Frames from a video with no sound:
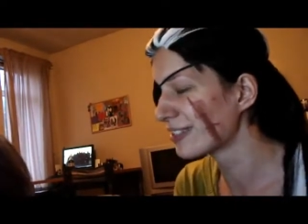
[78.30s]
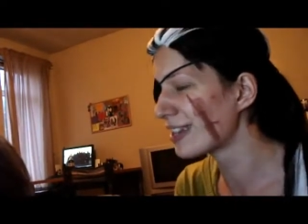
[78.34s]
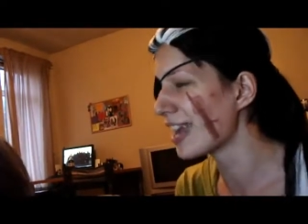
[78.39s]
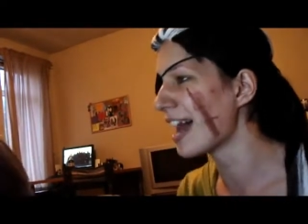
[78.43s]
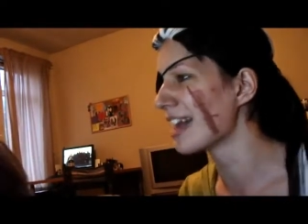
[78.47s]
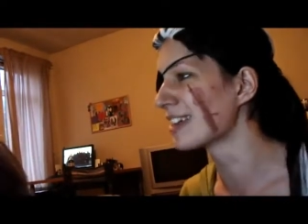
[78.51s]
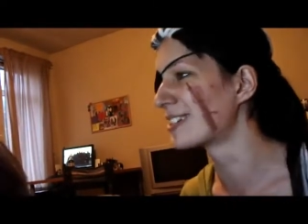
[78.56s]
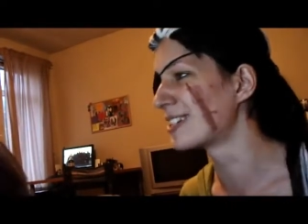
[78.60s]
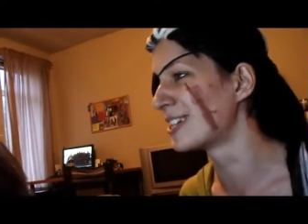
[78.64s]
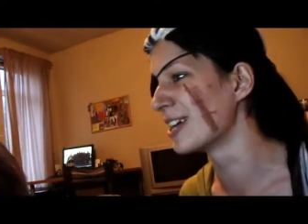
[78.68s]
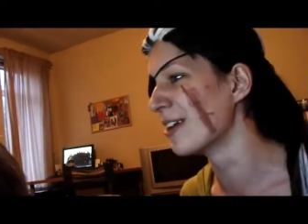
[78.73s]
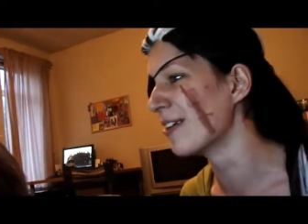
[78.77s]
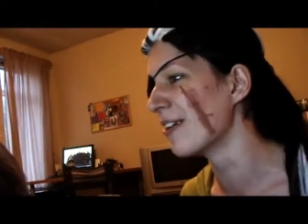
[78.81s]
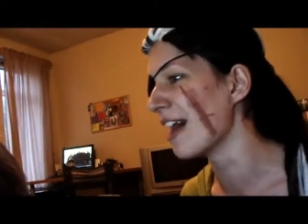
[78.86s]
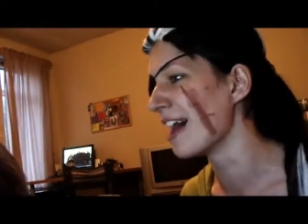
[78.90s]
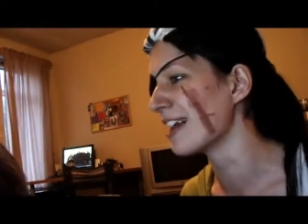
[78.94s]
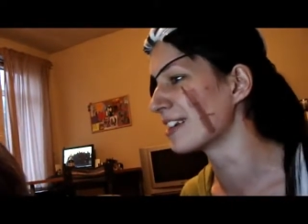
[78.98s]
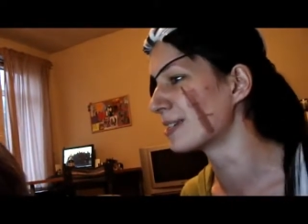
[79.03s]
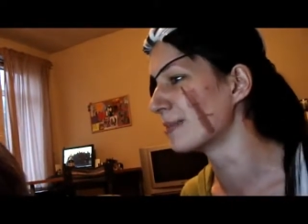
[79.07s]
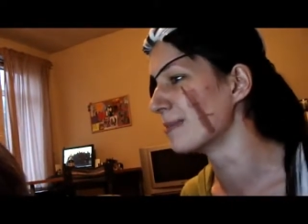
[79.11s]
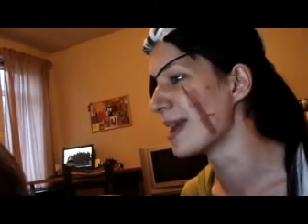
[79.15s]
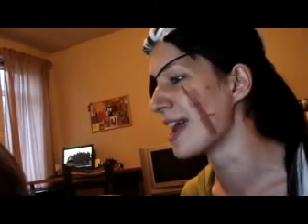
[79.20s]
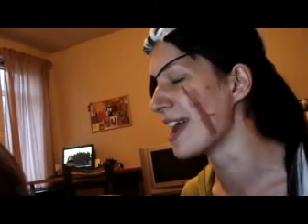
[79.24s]
You can't do
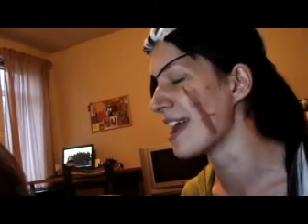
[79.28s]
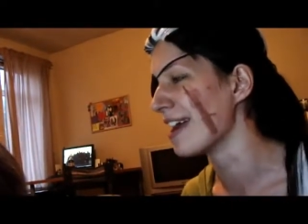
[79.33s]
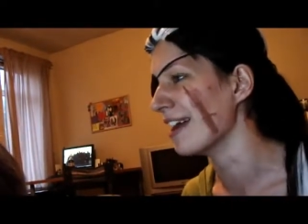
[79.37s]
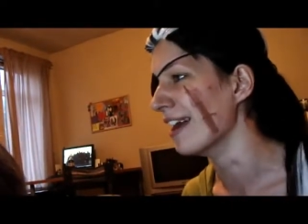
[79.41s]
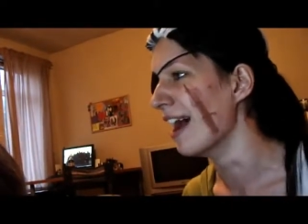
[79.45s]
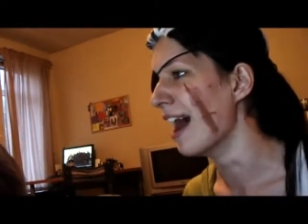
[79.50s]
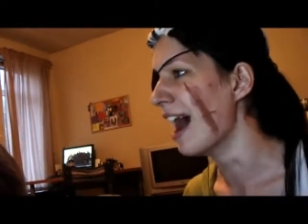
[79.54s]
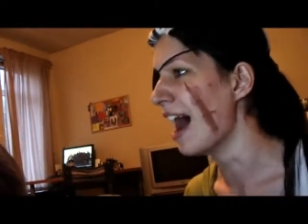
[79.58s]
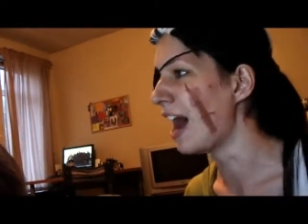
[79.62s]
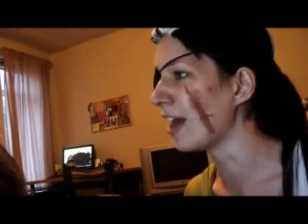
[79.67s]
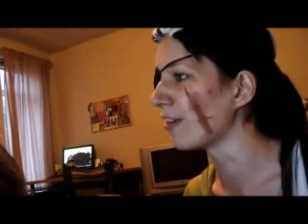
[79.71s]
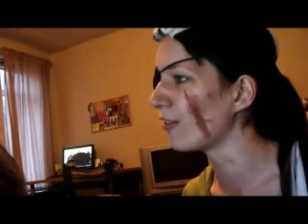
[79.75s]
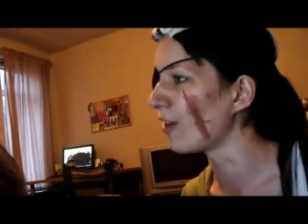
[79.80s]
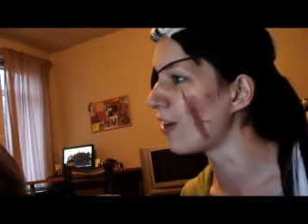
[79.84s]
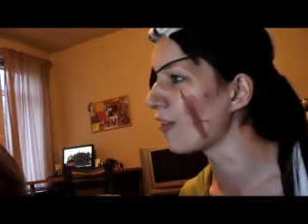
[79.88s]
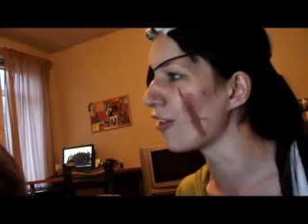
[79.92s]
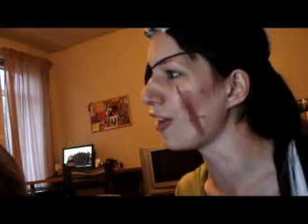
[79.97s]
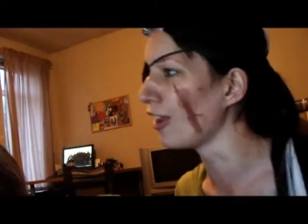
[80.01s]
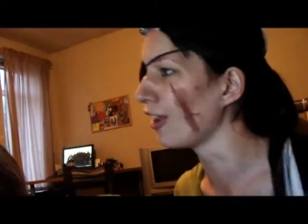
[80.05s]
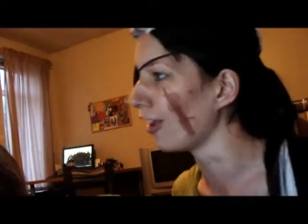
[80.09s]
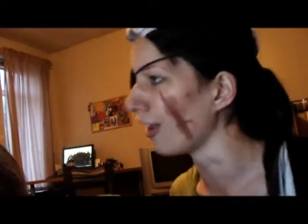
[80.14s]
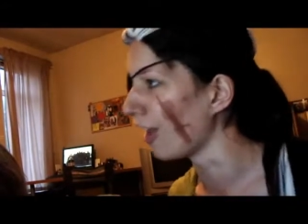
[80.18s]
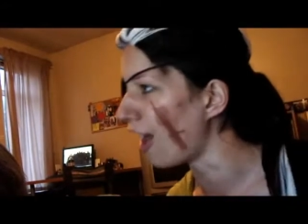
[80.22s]
that to me! Out of
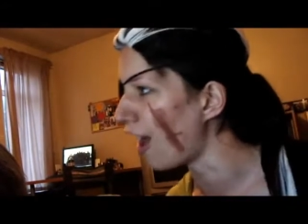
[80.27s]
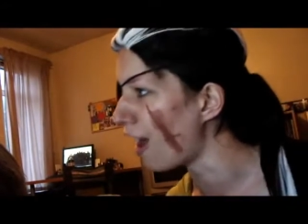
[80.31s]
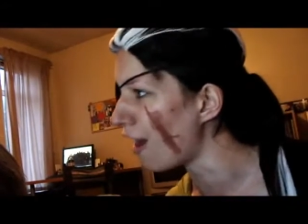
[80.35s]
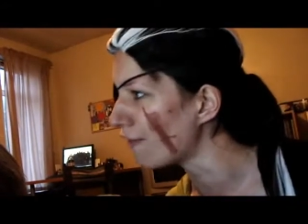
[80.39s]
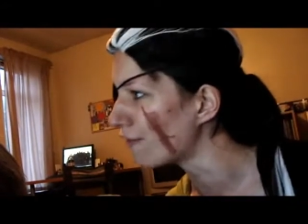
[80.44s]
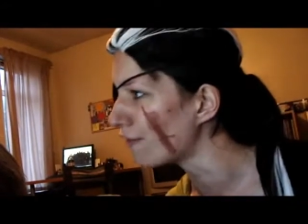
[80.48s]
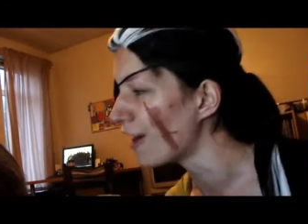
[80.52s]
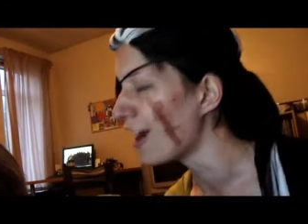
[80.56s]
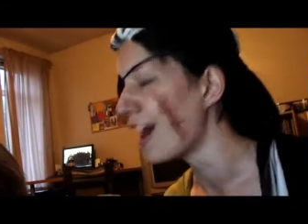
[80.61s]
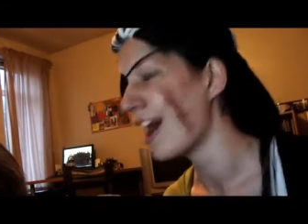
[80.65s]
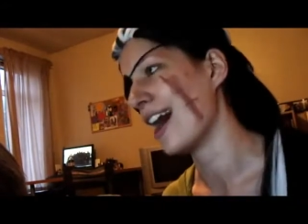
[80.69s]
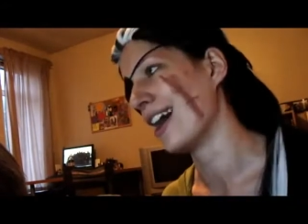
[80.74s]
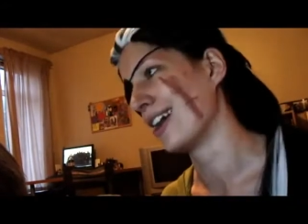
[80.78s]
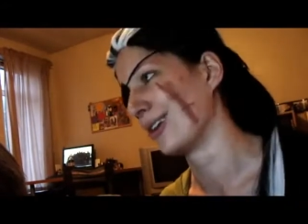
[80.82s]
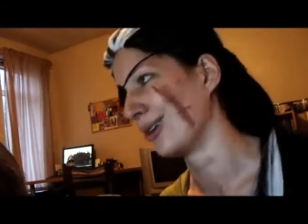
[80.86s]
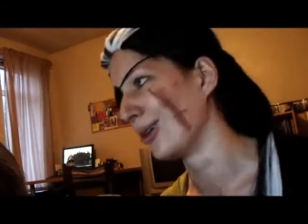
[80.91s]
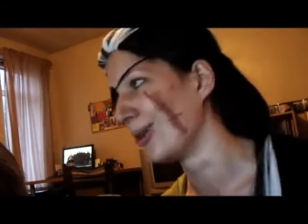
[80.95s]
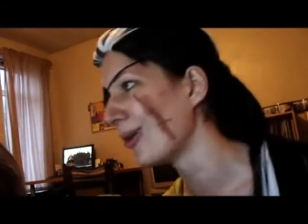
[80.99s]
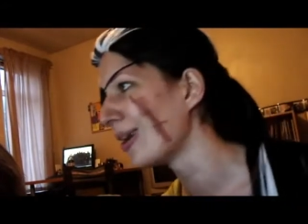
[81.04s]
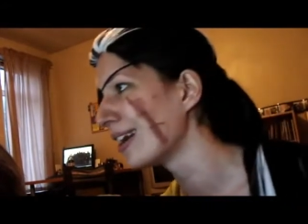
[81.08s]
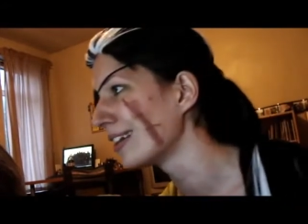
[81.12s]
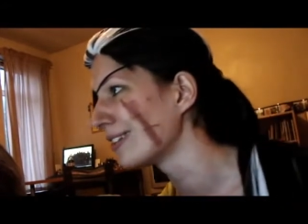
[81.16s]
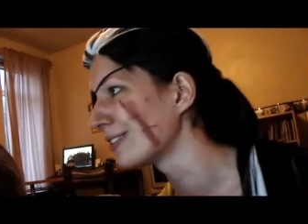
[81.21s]
all the love
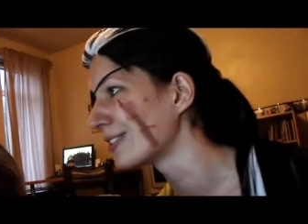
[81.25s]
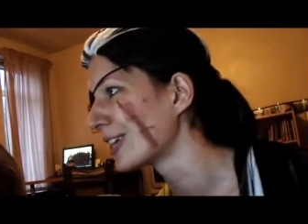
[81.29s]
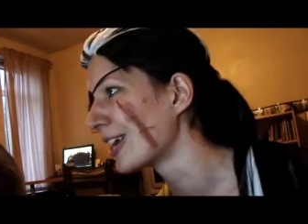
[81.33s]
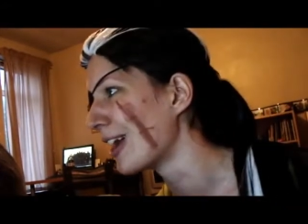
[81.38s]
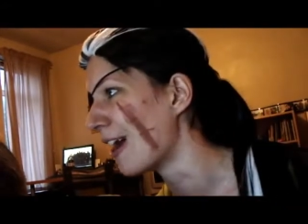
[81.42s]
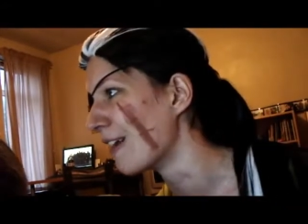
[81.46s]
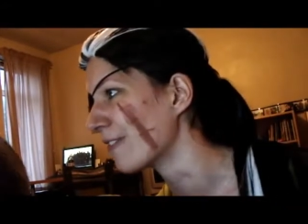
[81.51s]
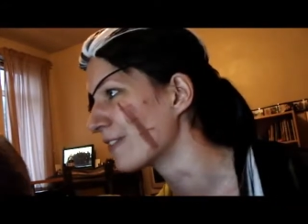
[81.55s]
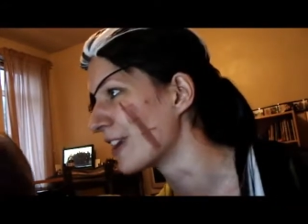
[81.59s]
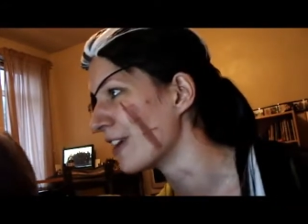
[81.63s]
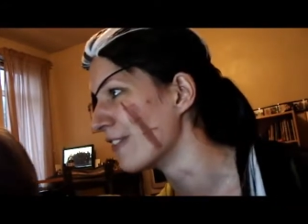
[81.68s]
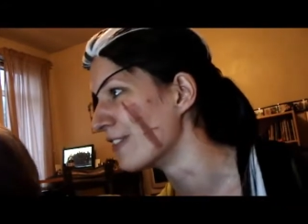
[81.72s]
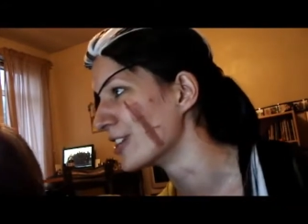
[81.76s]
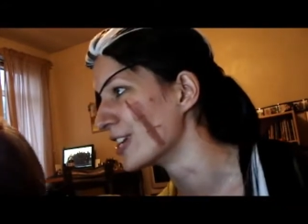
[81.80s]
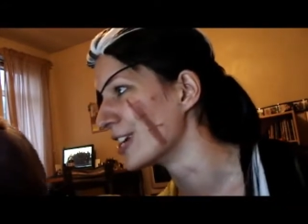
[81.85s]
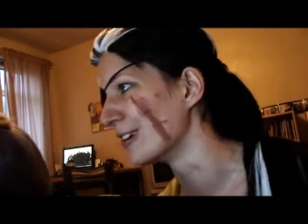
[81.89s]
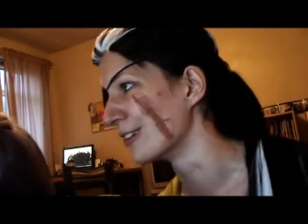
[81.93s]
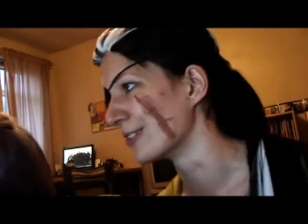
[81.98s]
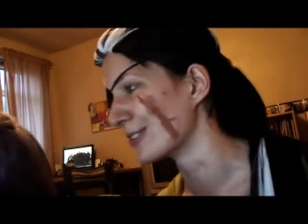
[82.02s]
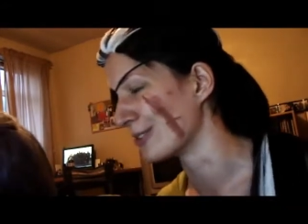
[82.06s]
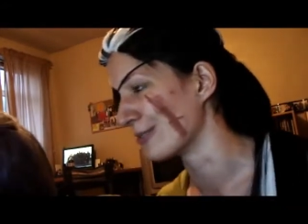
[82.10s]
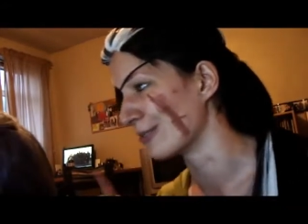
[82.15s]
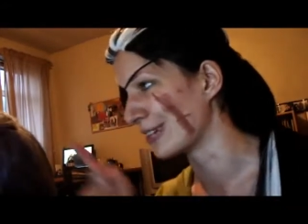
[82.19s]
and loyalty I've given
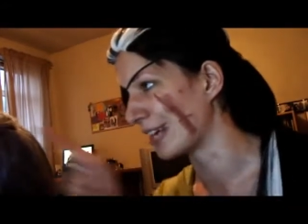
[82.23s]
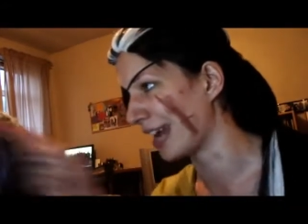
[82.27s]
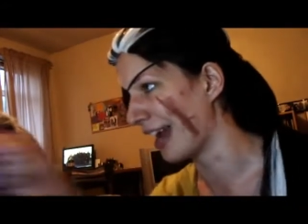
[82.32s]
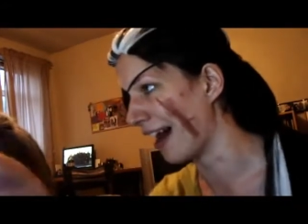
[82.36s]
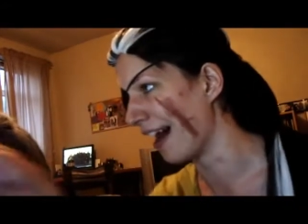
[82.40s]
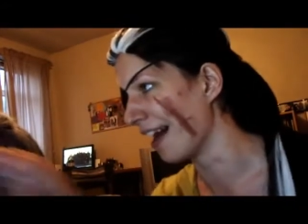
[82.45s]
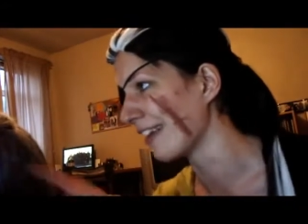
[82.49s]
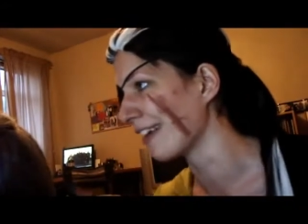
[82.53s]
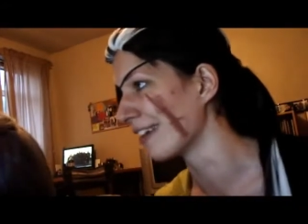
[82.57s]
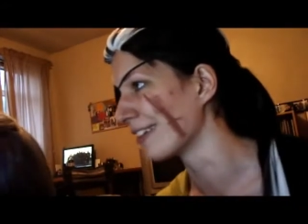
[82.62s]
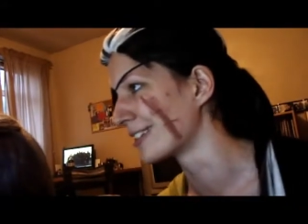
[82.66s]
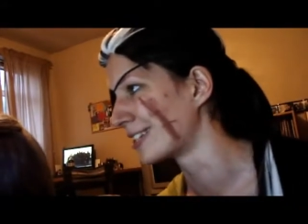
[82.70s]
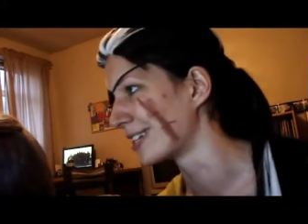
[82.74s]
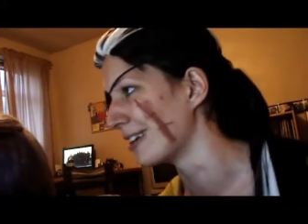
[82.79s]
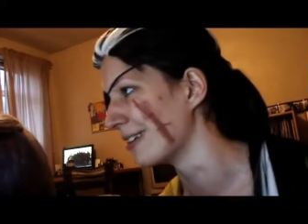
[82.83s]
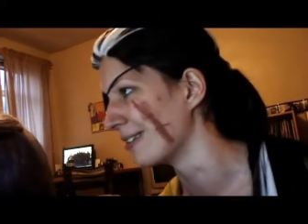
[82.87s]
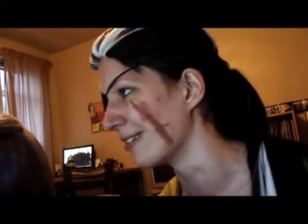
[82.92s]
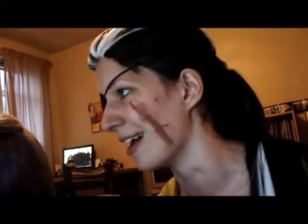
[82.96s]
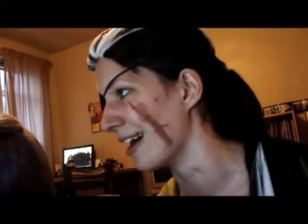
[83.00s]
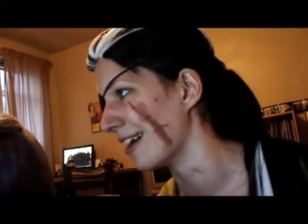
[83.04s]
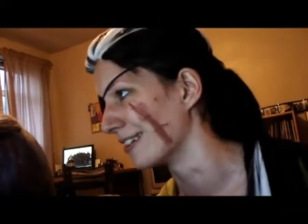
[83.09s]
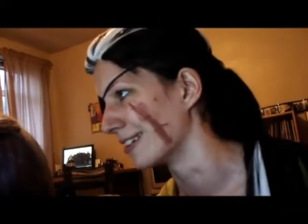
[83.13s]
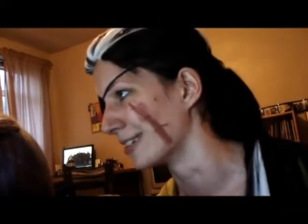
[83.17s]
you, you cannot
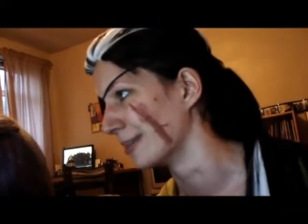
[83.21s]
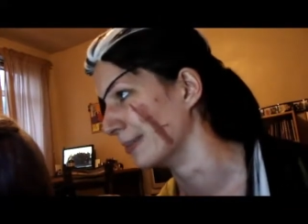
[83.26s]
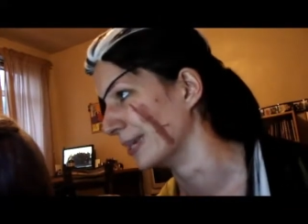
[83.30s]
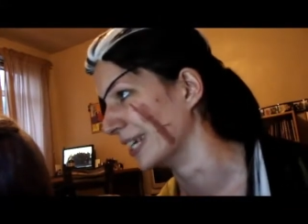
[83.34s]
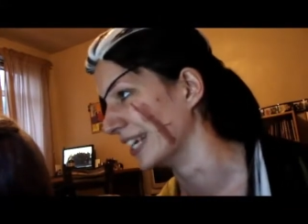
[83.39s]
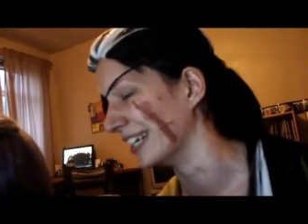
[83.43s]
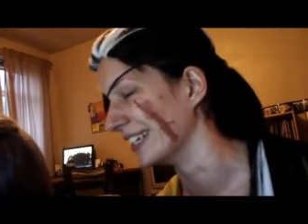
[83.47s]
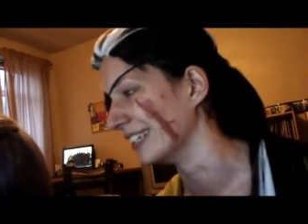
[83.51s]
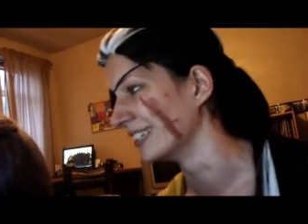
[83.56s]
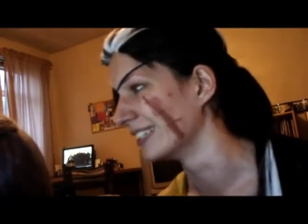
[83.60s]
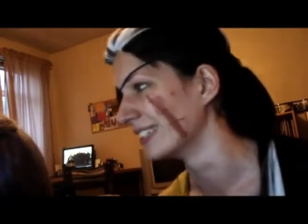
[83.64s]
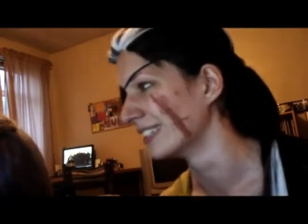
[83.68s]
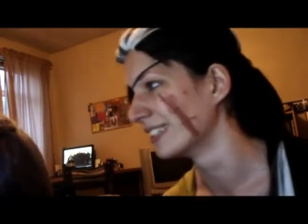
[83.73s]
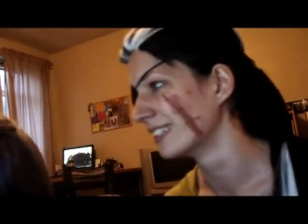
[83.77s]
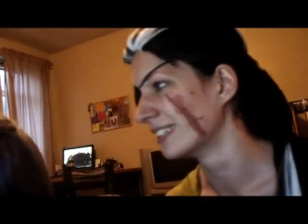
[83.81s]
do that to me!